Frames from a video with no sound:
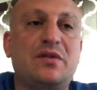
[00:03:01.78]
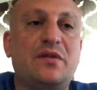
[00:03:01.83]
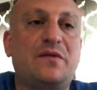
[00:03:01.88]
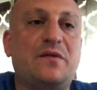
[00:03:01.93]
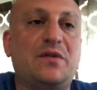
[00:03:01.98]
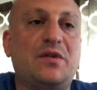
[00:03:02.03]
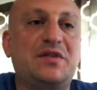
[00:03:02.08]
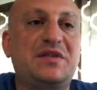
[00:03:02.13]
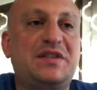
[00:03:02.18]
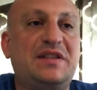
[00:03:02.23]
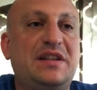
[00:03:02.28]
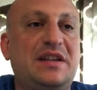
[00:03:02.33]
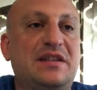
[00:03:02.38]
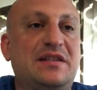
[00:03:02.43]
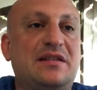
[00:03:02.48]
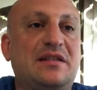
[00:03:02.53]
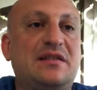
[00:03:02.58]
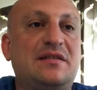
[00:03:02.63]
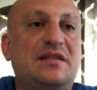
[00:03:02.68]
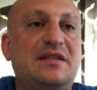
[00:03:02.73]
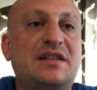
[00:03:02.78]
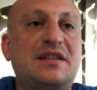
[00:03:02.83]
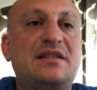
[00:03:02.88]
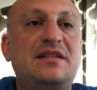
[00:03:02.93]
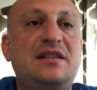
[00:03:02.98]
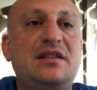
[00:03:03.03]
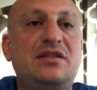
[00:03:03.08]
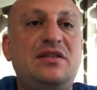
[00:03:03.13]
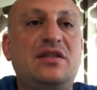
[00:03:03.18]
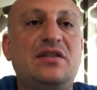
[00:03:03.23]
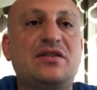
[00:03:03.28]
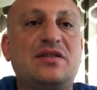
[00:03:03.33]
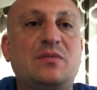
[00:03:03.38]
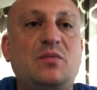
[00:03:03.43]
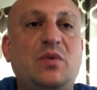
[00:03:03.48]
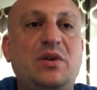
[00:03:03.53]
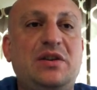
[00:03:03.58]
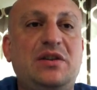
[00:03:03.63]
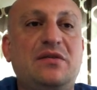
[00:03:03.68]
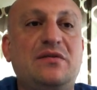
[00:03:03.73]
of the first season, 16 Years and
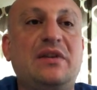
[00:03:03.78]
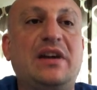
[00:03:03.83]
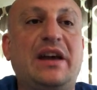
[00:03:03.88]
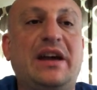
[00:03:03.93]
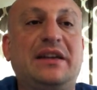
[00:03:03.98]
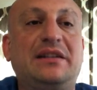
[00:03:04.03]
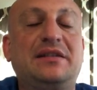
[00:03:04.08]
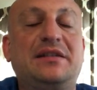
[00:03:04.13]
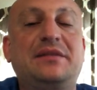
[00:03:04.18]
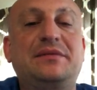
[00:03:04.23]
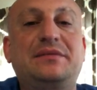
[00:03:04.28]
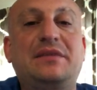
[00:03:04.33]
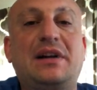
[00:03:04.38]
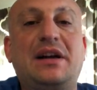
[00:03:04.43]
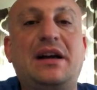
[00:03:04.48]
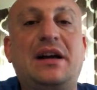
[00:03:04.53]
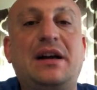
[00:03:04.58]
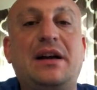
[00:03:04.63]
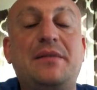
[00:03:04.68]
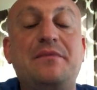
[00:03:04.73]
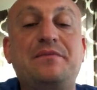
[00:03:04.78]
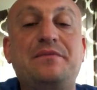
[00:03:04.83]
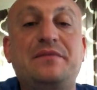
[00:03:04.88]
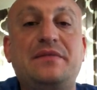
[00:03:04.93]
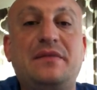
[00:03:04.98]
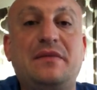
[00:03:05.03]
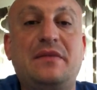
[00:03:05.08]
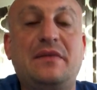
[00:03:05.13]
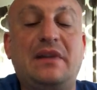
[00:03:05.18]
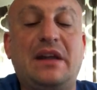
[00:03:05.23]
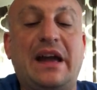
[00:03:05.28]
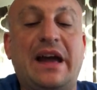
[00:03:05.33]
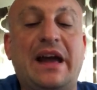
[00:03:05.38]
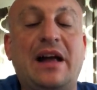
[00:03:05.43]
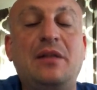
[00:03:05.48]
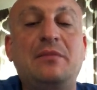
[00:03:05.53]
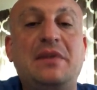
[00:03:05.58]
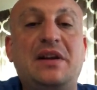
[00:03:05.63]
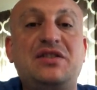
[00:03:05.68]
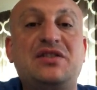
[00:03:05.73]
What Do You Get,
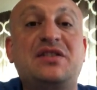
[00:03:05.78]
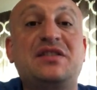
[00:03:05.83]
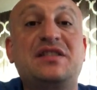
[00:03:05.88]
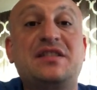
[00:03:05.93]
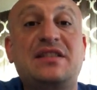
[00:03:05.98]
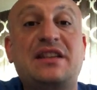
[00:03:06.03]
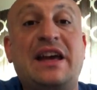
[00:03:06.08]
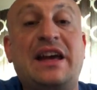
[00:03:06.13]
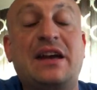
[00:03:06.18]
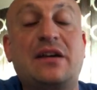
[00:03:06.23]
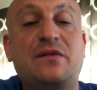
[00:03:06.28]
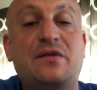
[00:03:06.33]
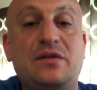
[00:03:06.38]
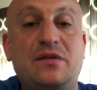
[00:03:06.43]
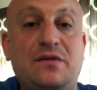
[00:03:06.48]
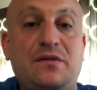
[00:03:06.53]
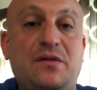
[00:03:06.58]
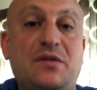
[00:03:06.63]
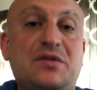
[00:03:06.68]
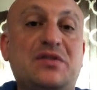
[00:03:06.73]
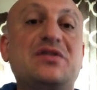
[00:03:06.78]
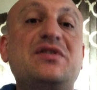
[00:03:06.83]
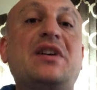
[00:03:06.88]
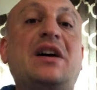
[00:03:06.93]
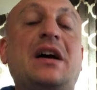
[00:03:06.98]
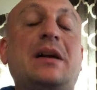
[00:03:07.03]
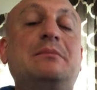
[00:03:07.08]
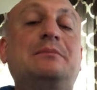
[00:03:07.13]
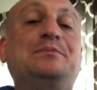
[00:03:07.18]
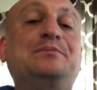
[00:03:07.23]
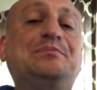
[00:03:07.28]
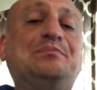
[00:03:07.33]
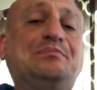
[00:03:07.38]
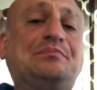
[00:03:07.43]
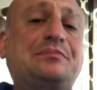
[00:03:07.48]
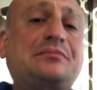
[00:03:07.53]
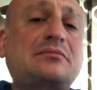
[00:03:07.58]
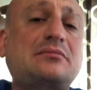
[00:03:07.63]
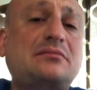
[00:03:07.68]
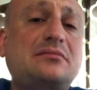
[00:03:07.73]
Al mentions Tang for the first time.
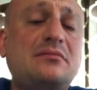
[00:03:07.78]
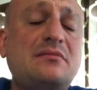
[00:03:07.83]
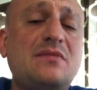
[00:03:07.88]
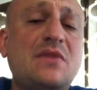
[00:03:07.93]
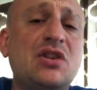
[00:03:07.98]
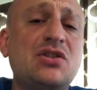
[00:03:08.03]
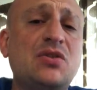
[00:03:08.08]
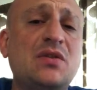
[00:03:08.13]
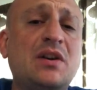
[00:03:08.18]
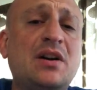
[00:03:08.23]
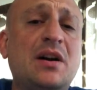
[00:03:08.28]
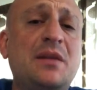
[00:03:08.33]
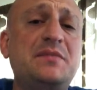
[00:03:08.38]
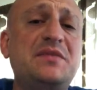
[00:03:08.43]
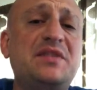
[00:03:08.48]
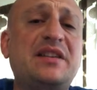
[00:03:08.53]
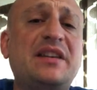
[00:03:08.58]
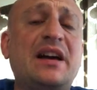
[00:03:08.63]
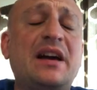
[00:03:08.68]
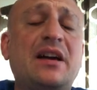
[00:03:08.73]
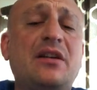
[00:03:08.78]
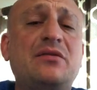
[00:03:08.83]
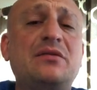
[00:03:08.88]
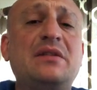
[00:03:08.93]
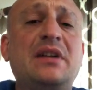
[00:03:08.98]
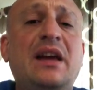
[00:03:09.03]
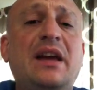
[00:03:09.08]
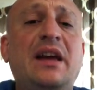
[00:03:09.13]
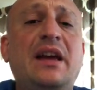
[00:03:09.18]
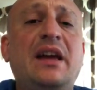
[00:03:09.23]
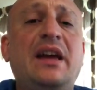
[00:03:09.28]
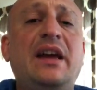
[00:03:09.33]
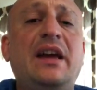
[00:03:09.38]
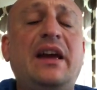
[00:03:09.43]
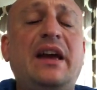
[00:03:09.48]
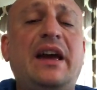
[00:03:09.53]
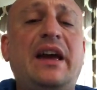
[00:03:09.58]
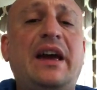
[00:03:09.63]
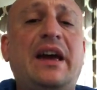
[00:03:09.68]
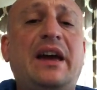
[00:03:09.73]
So he comes down
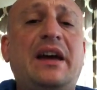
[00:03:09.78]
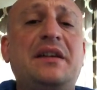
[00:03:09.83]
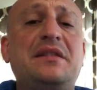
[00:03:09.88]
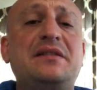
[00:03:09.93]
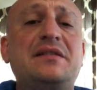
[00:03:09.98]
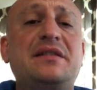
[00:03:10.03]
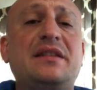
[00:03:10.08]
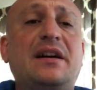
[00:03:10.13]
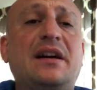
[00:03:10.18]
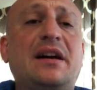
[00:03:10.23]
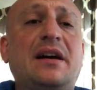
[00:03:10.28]
and